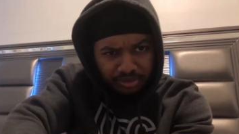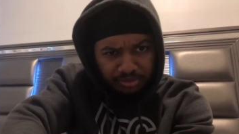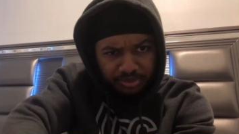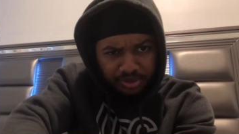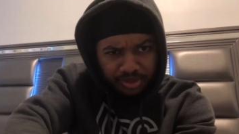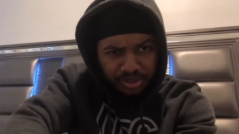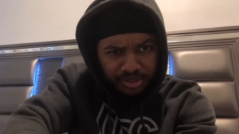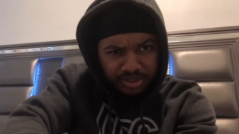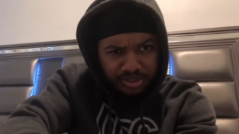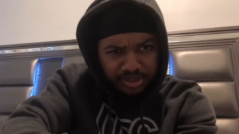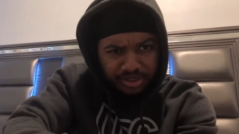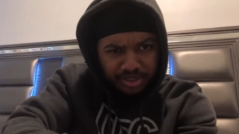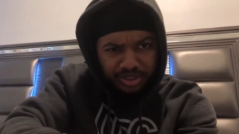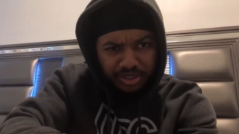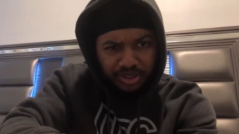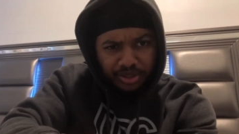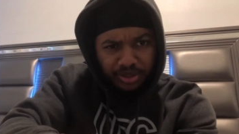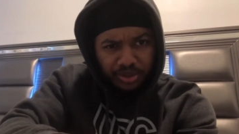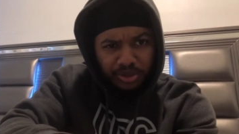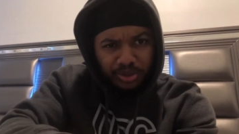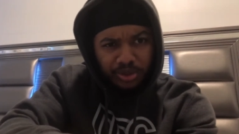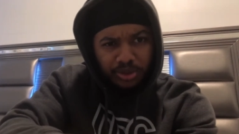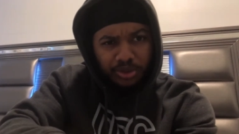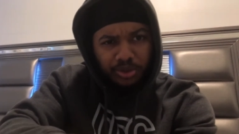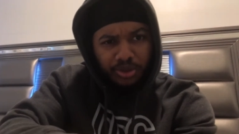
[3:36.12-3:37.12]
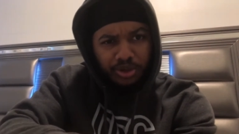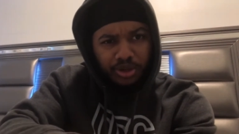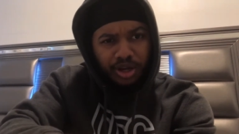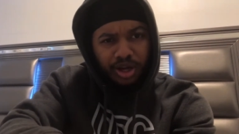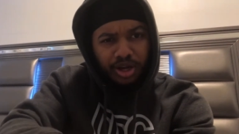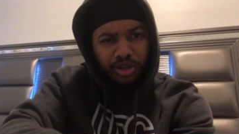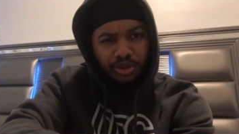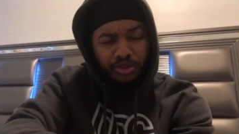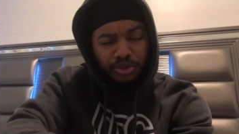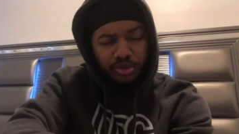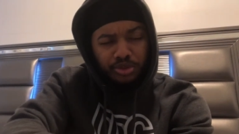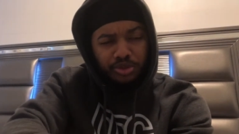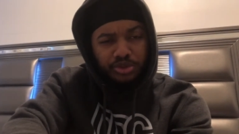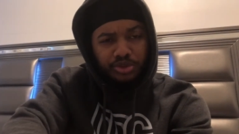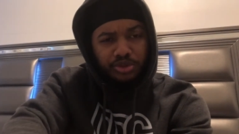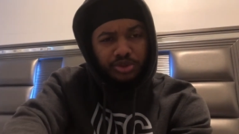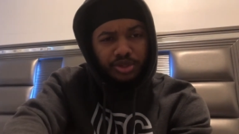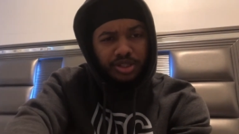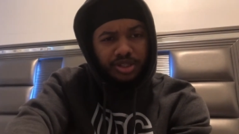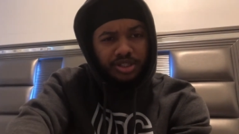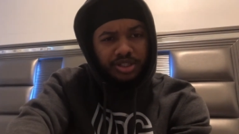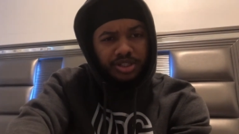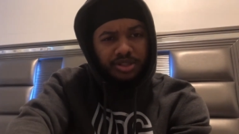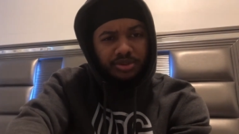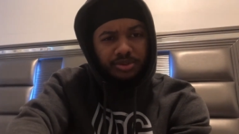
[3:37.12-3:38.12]
me and shit. Oh, I told you
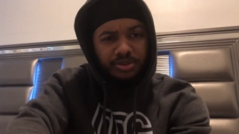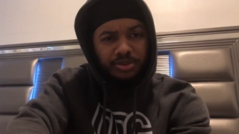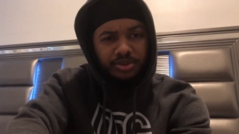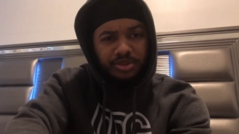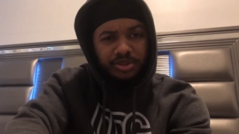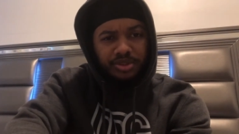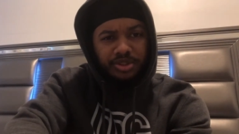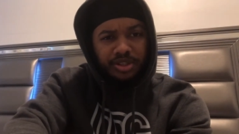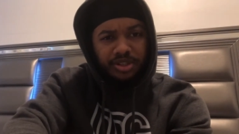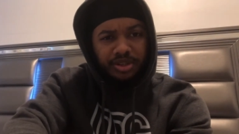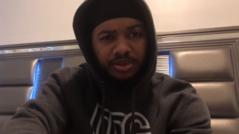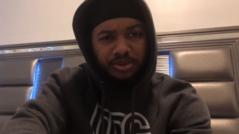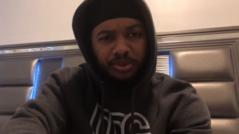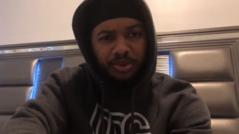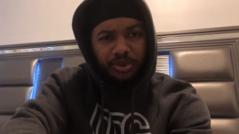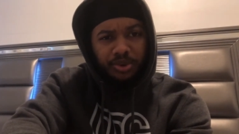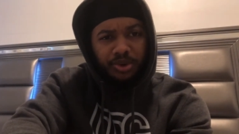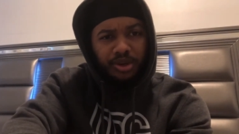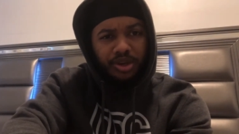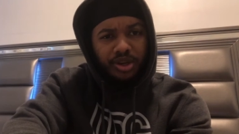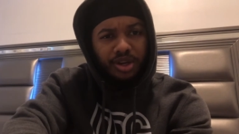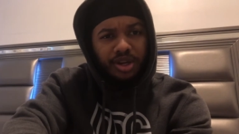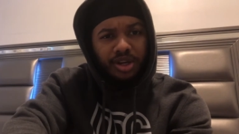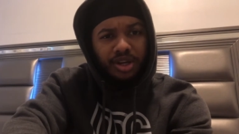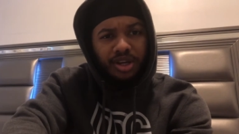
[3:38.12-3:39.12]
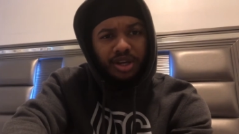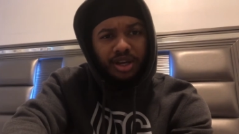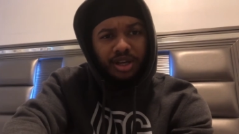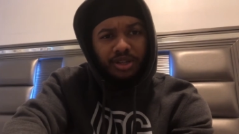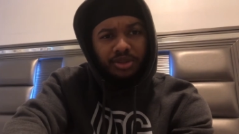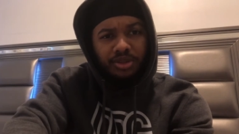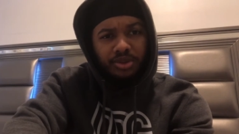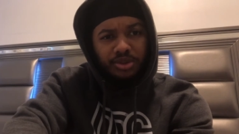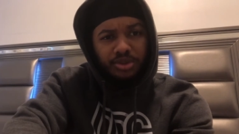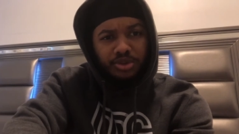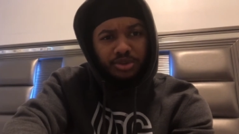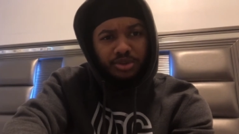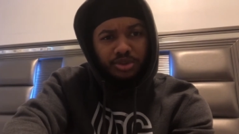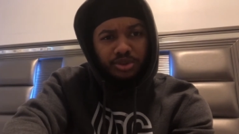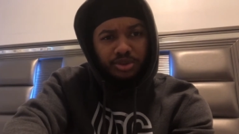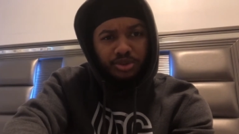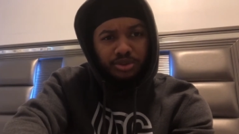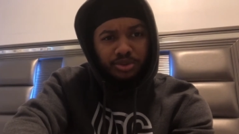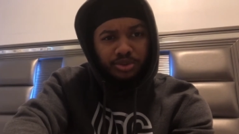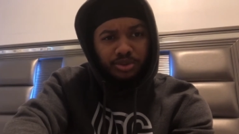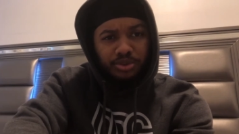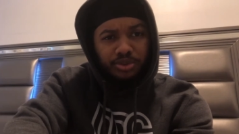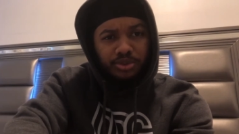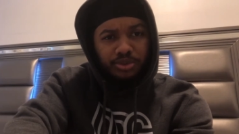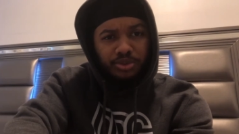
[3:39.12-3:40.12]
that shit was gonna work. I told you don't do
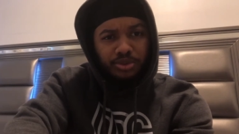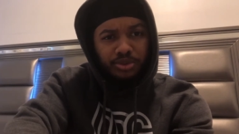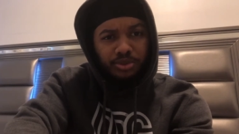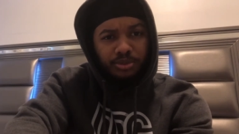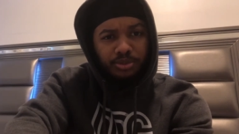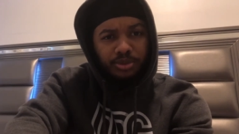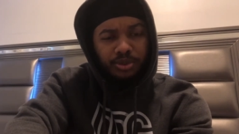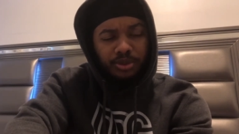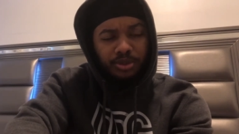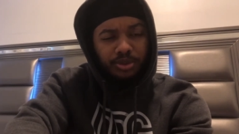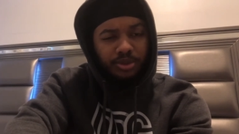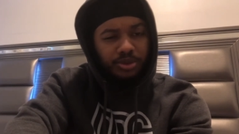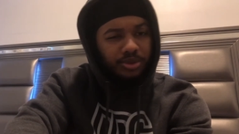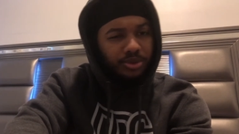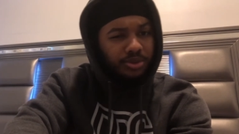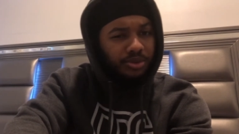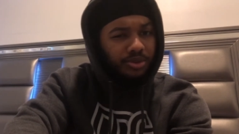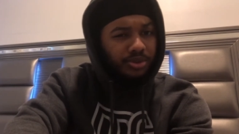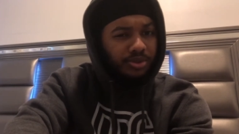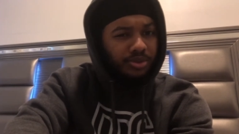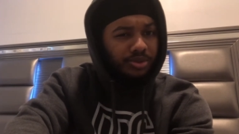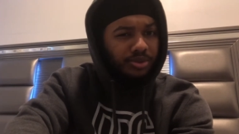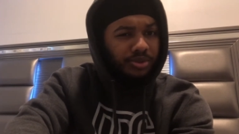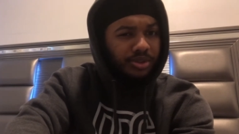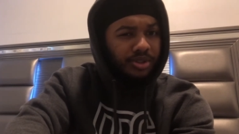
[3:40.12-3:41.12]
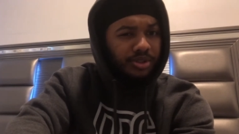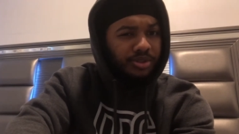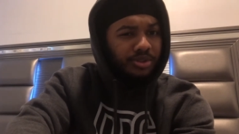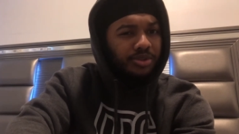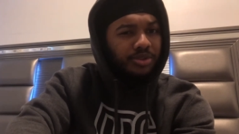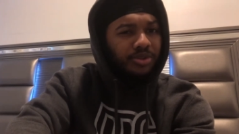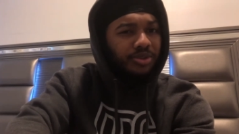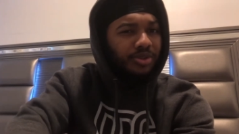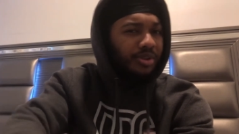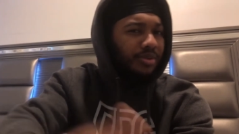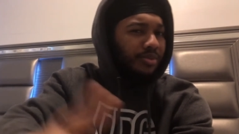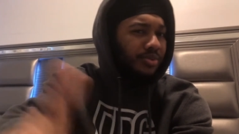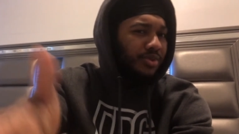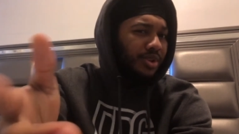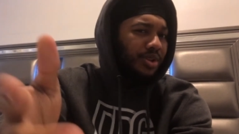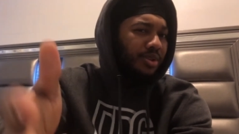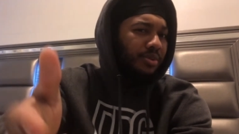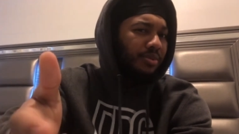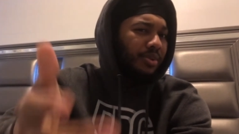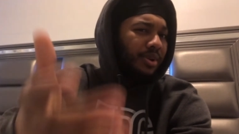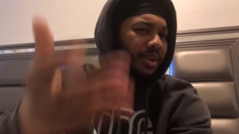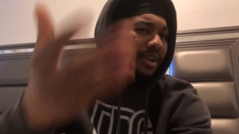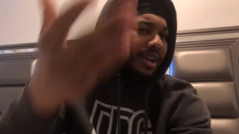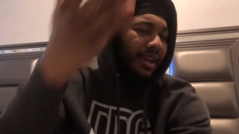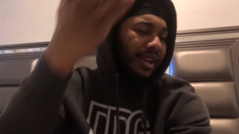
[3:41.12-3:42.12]
YouTube. I told you don't do this. You know what I'm talking
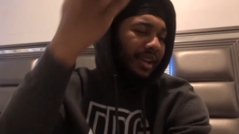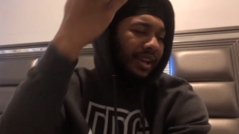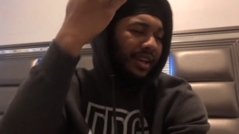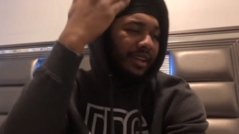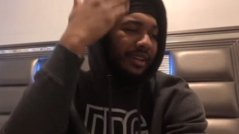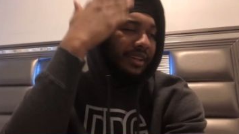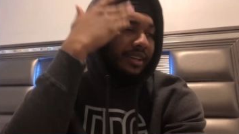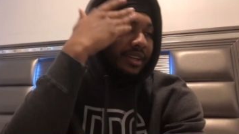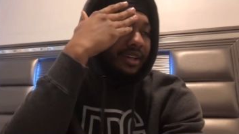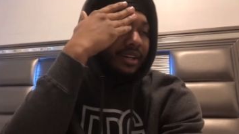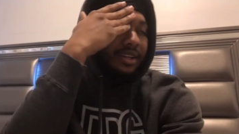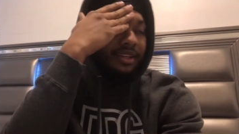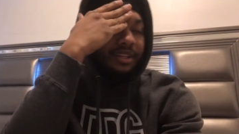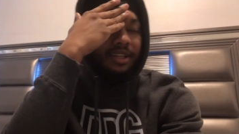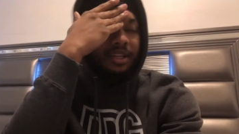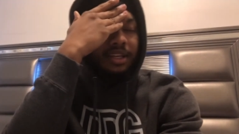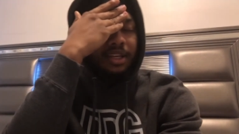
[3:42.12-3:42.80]
about? Like like that.